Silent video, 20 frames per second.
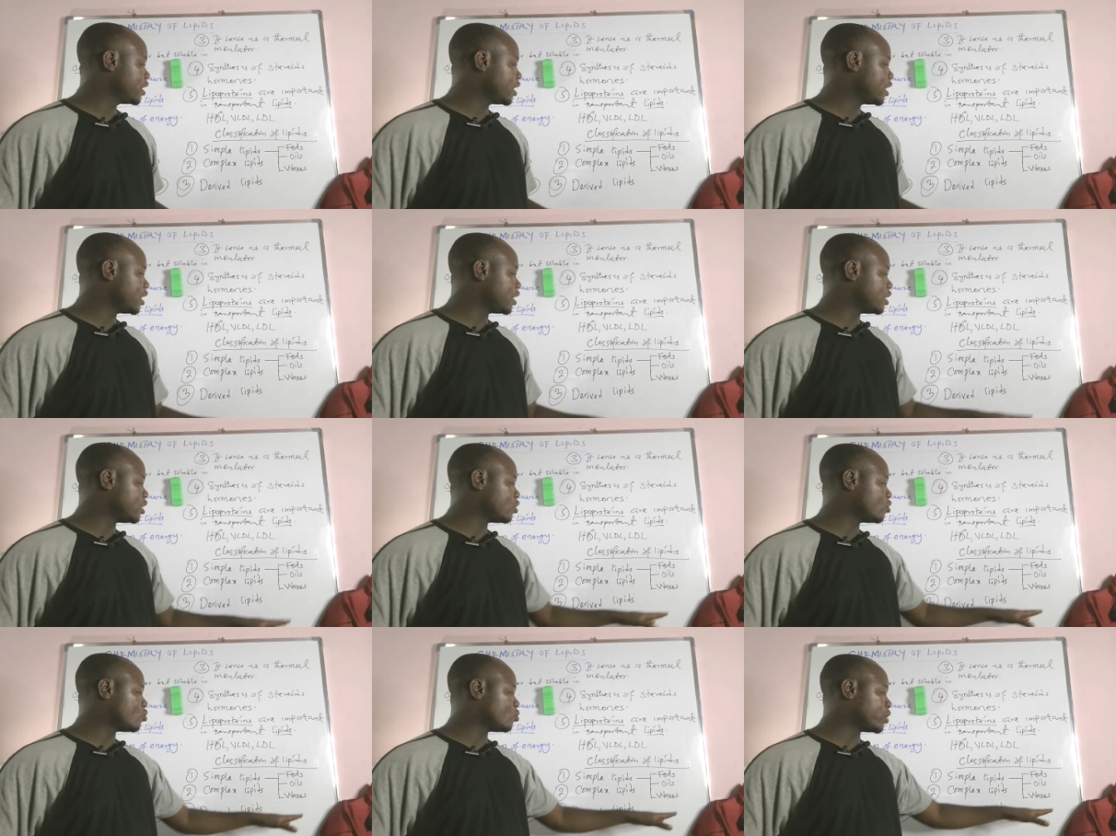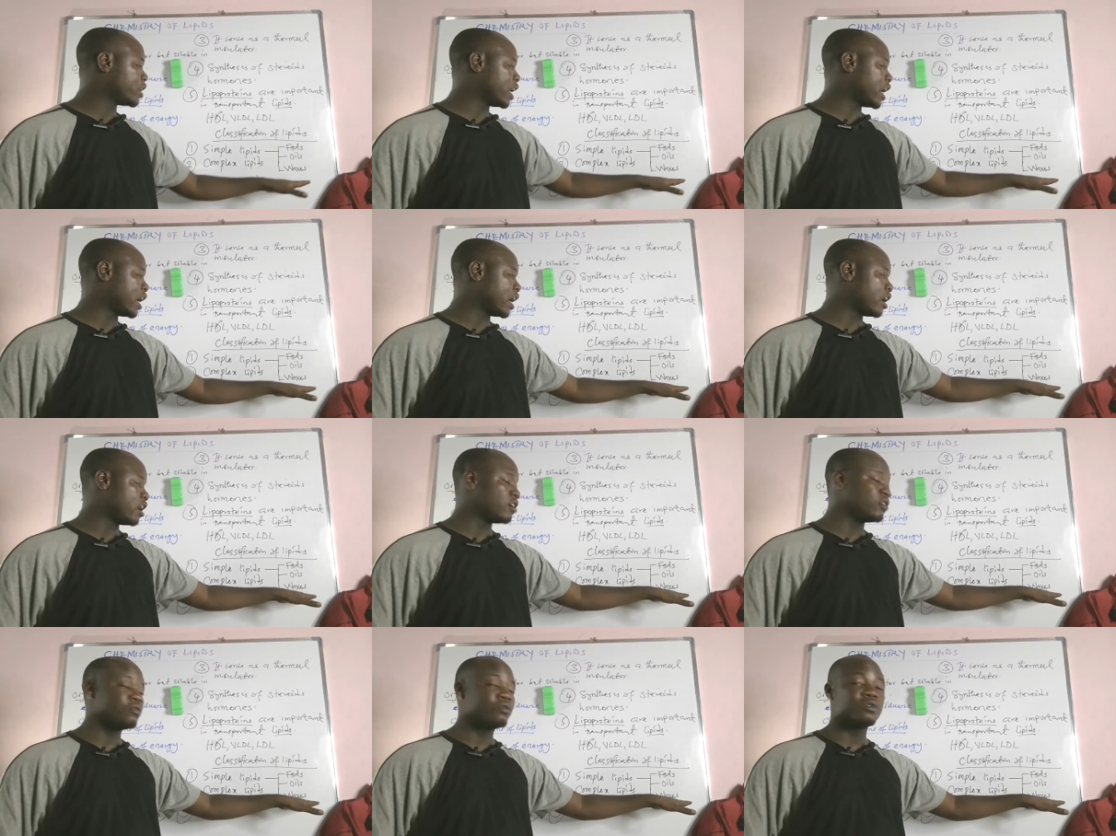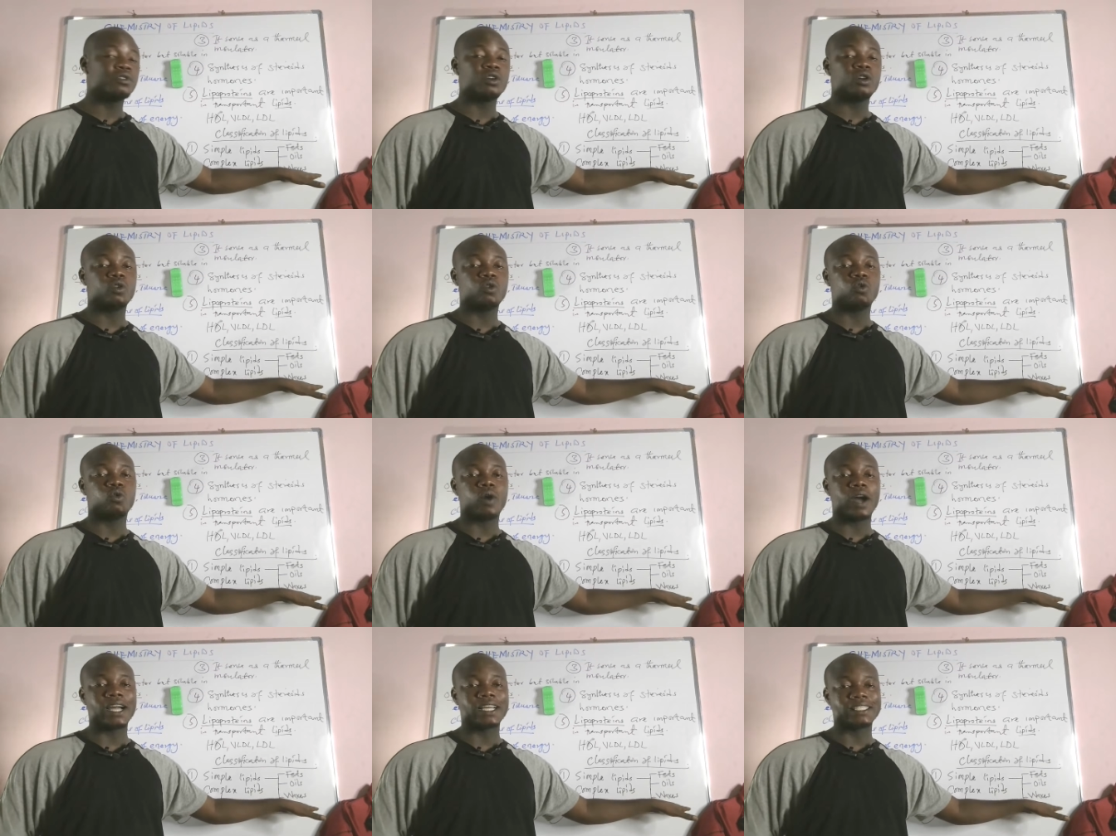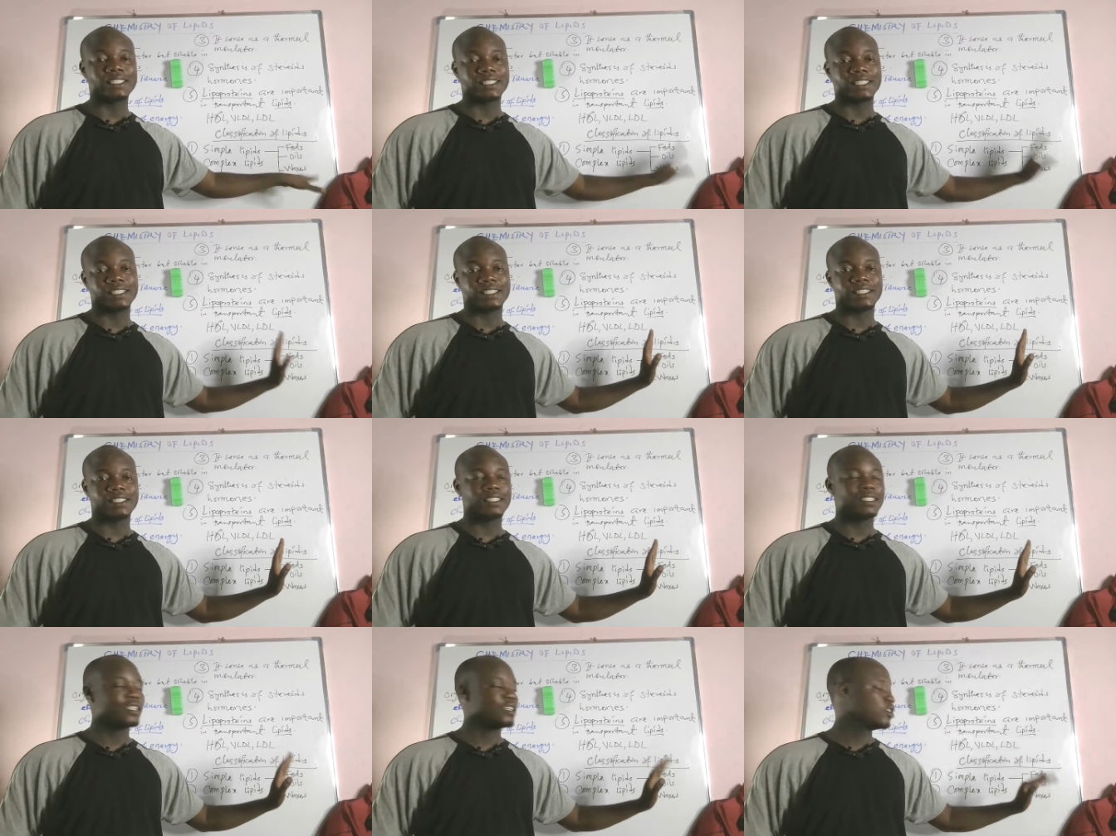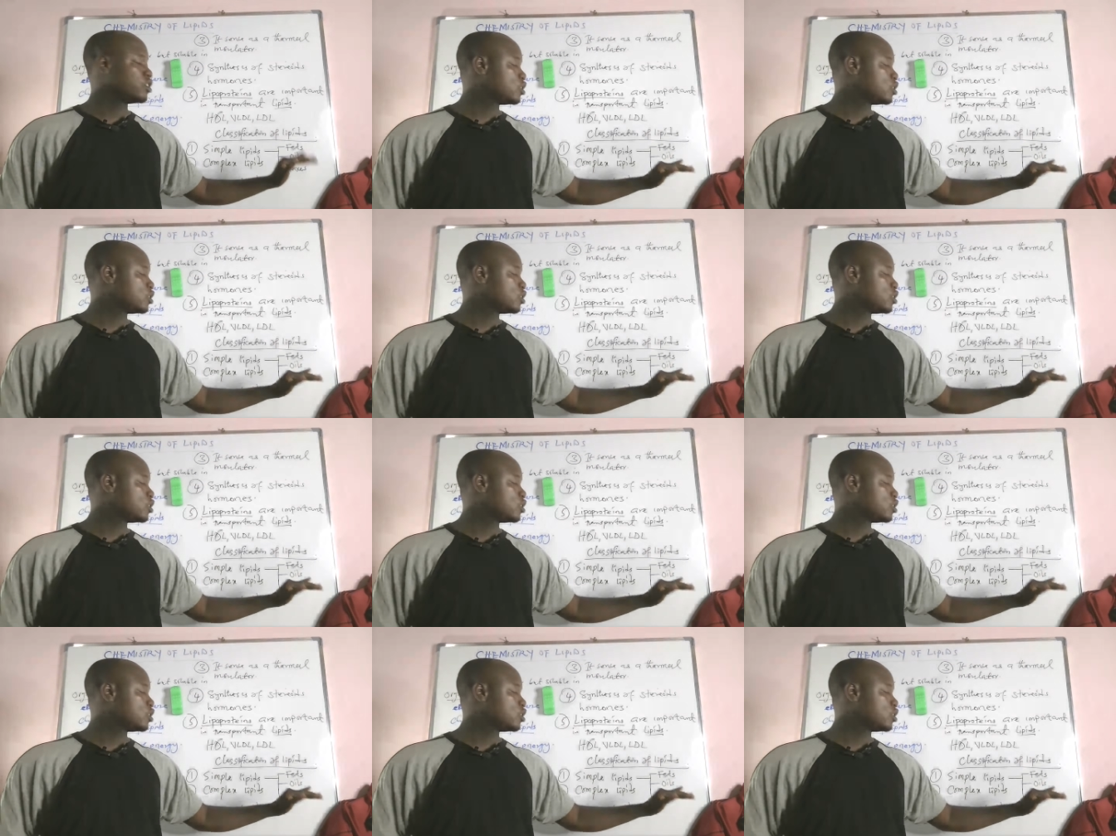and then we have waxes.